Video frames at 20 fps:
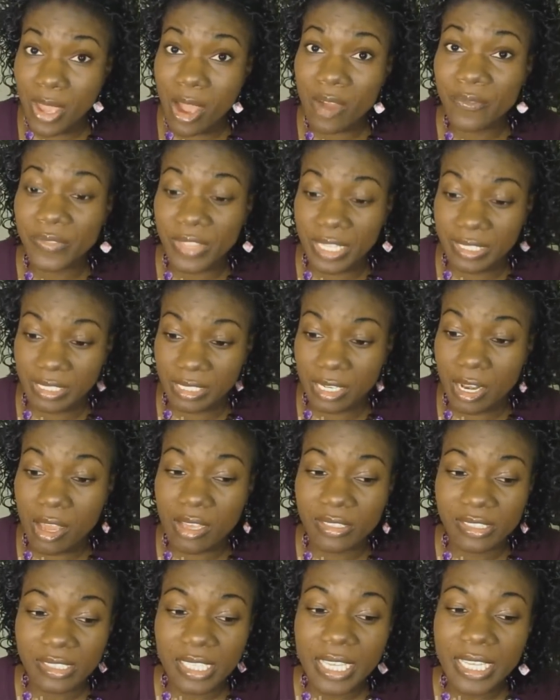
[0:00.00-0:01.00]
me off this
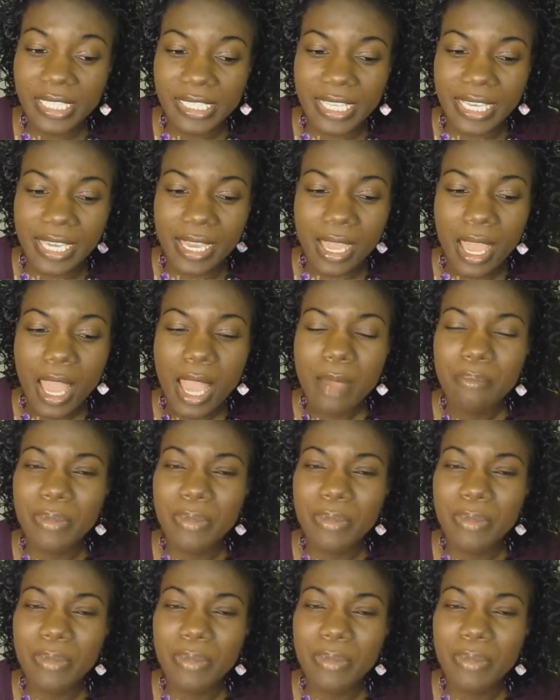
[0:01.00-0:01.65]
glass neatly,